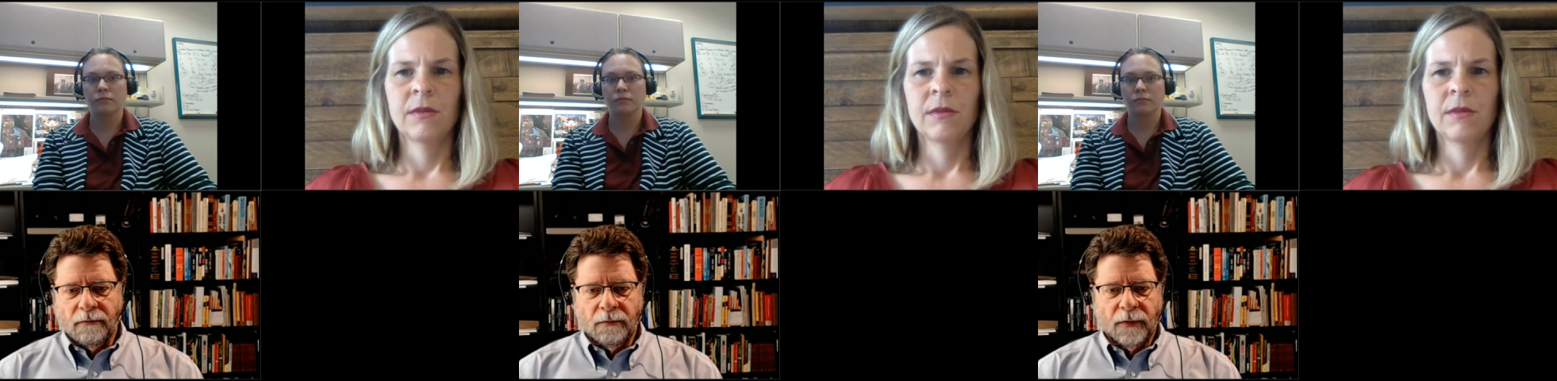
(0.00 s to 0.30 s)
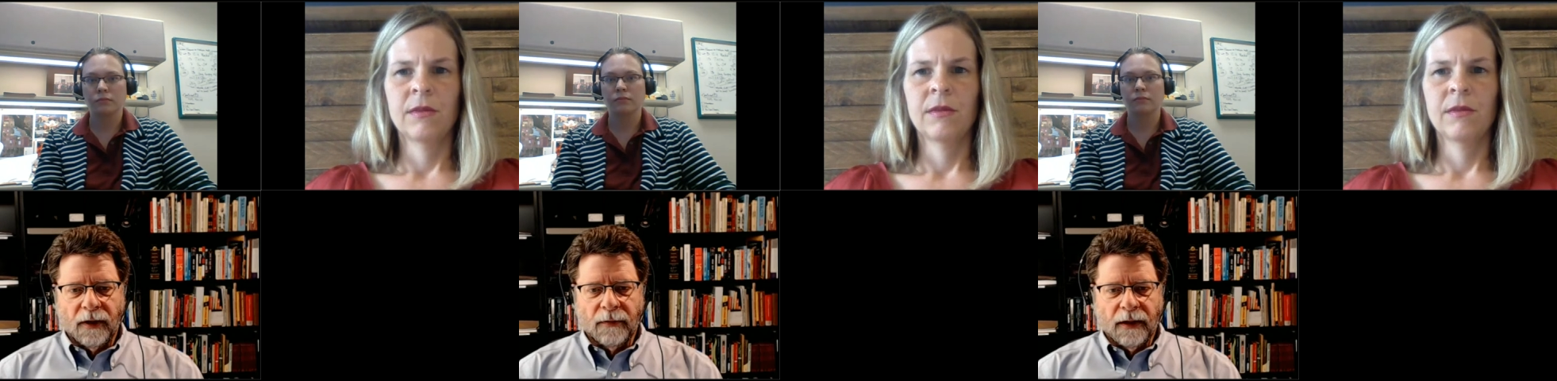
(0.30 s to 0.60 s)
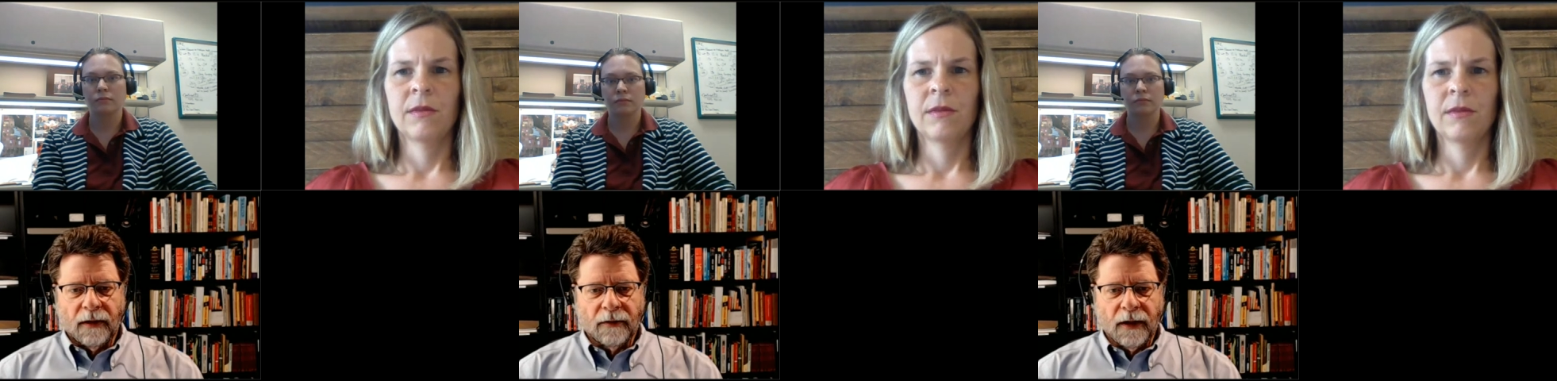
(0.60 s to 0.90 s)
Speaker 1: something
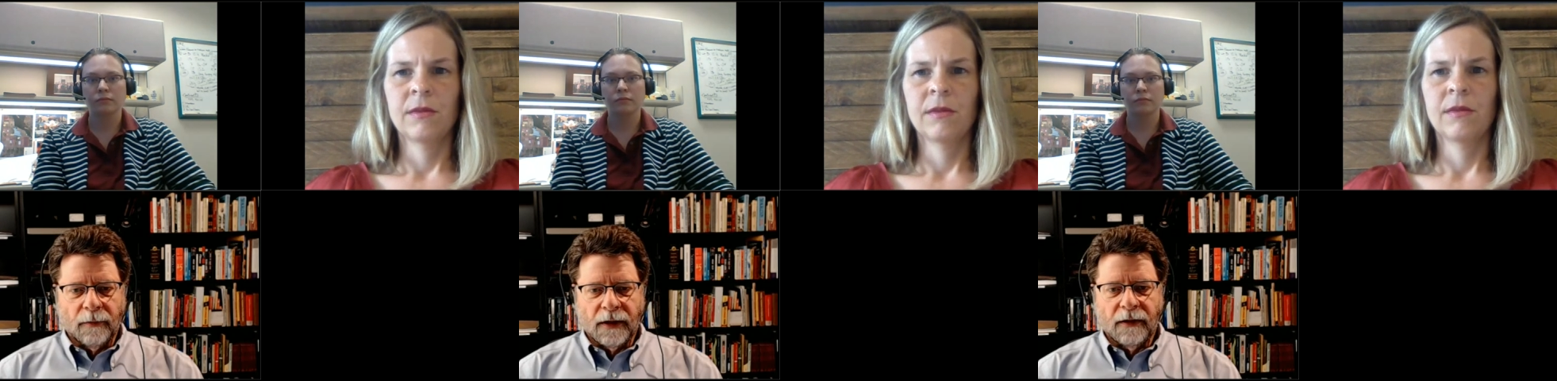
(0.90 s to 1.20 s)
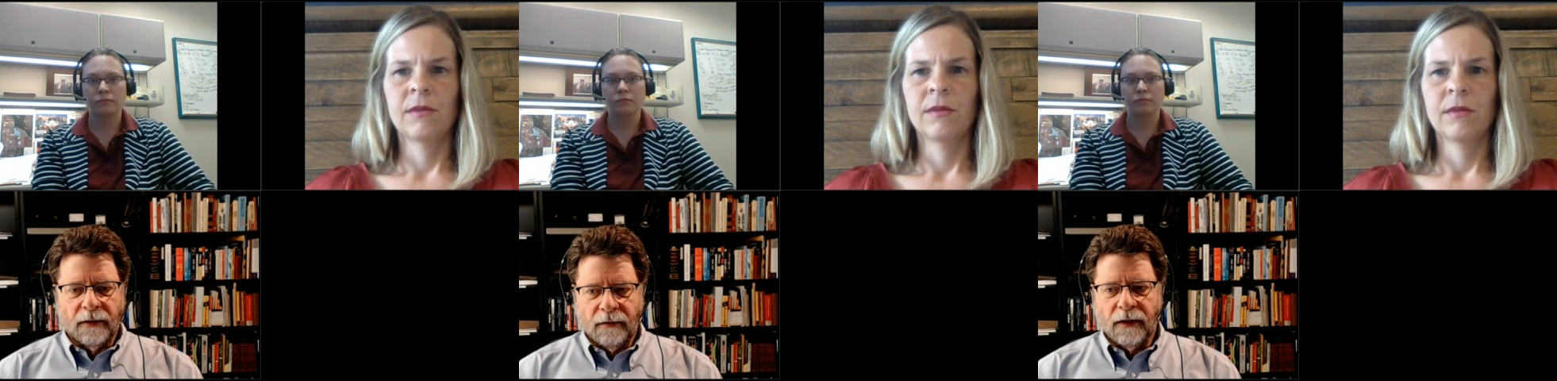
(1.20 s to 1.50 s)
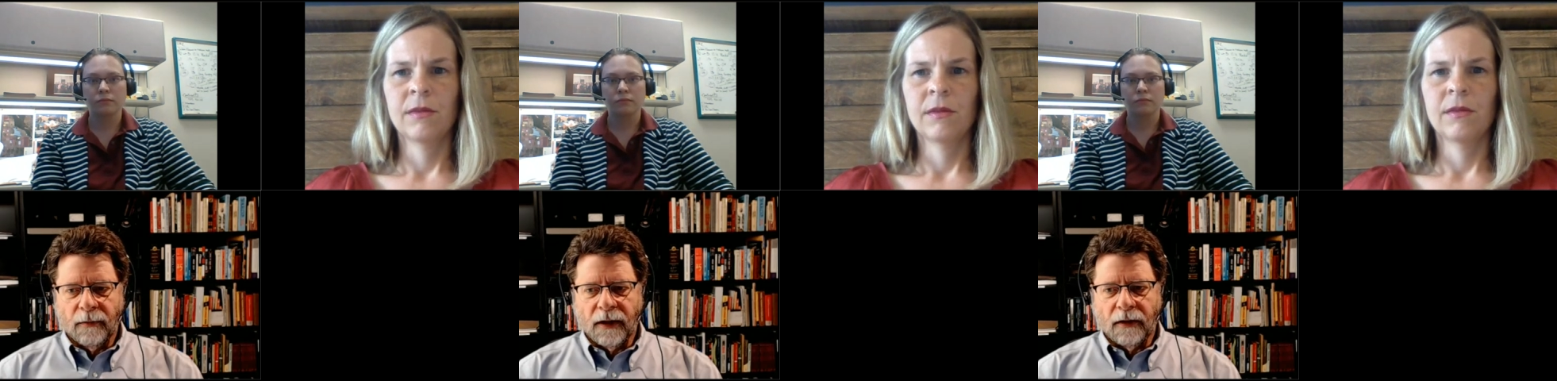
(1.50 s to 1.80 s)
else coming
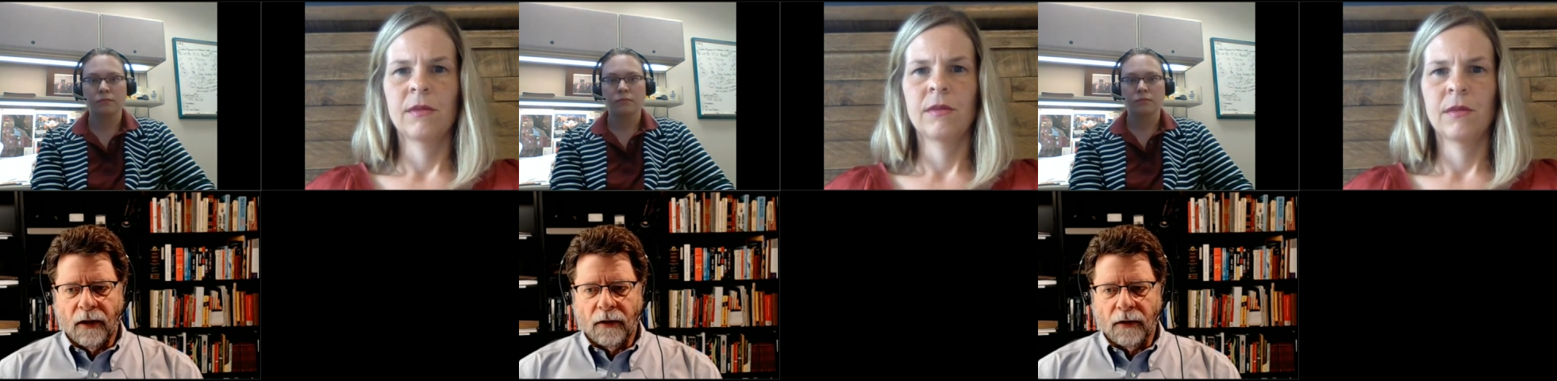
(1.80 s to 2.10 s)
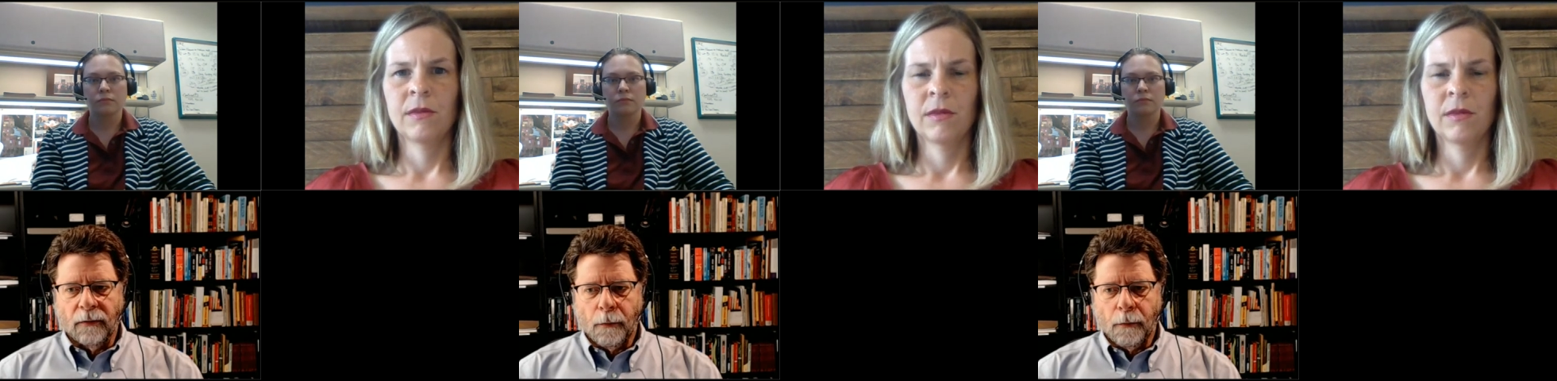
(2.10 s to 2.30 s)
coming along